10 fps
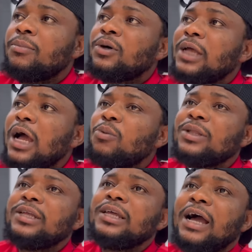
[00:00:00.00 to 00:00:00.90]
But how
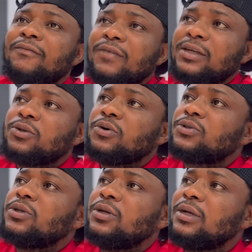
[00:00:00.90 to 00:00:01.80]
will it affect
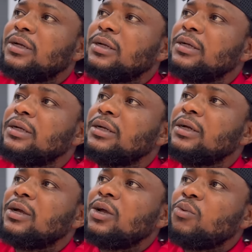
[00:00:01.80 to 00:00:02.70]
us?
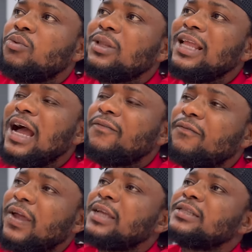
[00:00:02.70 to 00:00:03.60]
Will it
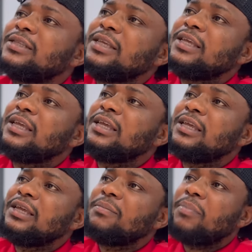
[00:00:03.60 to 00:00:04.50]
affect
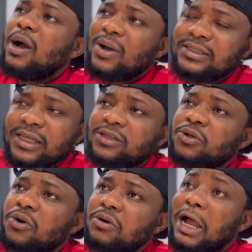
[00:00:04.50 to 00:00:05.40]
the power
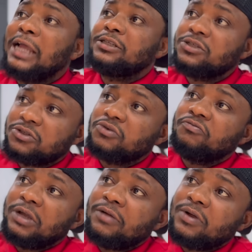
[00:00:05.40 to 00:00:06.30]
sector? I think
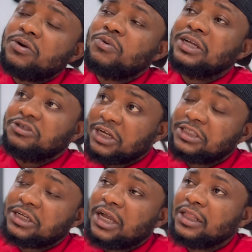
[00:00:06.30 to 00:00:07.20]
so, very, very well,
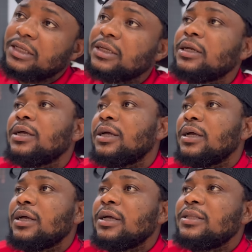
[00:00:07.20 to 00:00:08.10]
drastically.
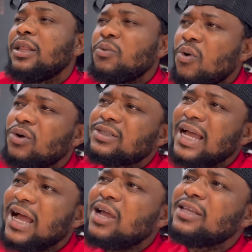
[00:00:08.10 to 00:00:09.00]
Then what?
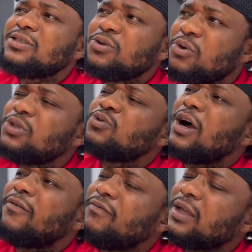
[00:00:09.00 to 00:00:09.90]
How is it going
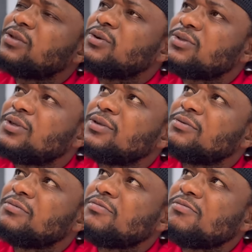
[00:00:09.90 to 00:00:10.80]
to affect us?
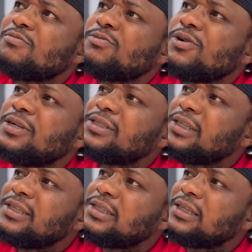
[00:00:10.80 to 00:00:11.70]

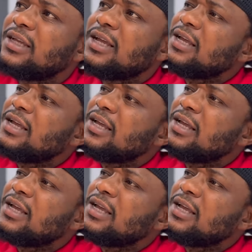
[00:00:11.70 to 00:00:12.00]
Since